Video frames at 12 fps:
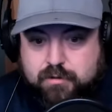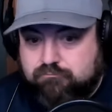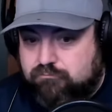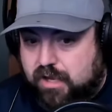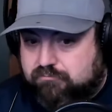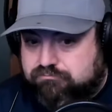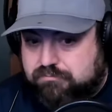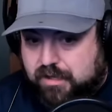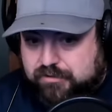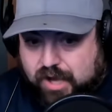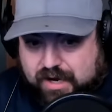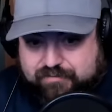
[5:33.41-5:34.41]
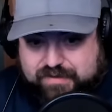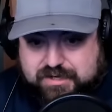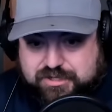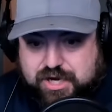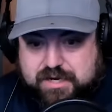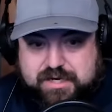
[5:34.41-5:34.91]
Like, a lot of the
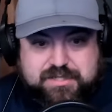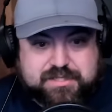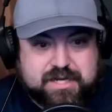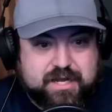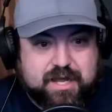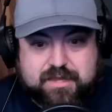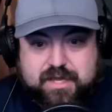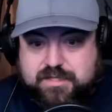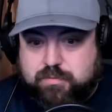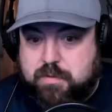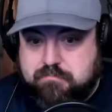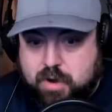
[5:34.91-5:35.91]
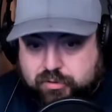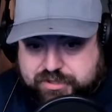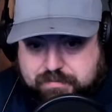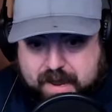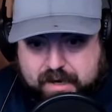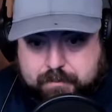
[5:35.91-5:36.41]
agenda he's setting, I think, is what most
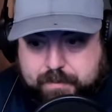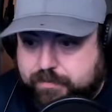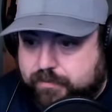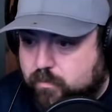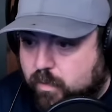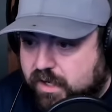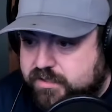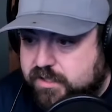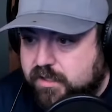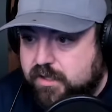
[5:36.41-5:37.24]
MAGA people want.